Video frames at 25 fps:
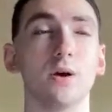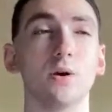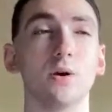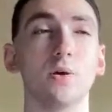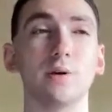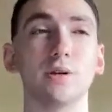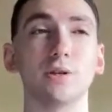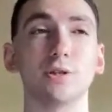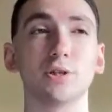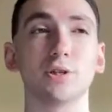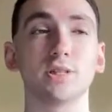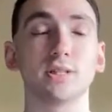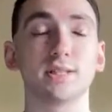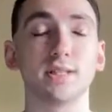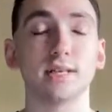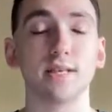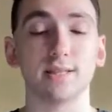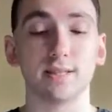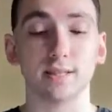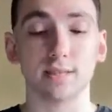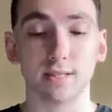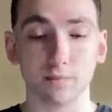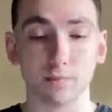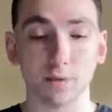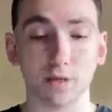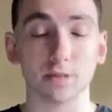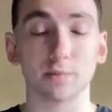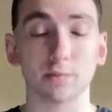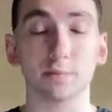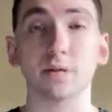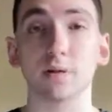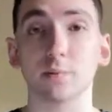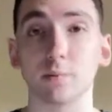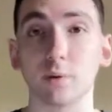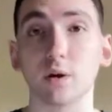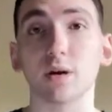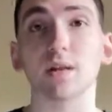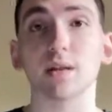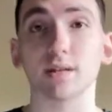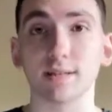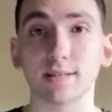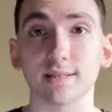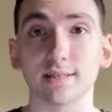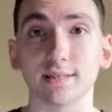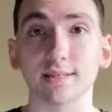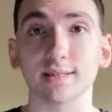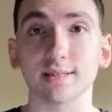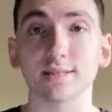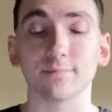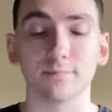We just say this must be what it
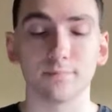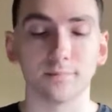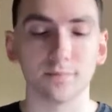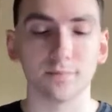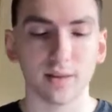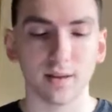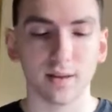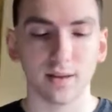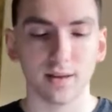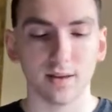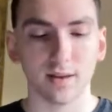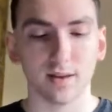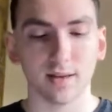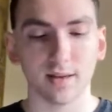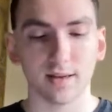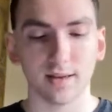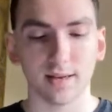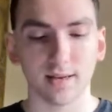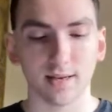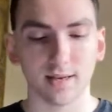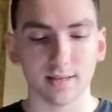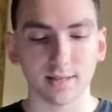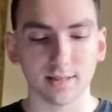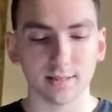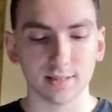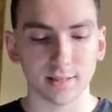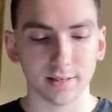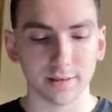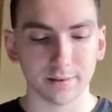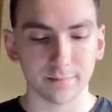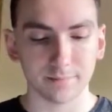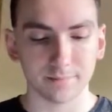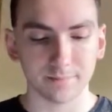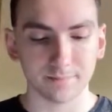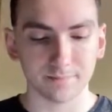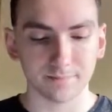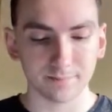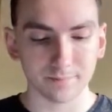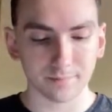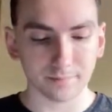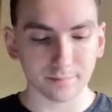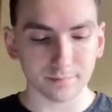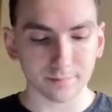is. And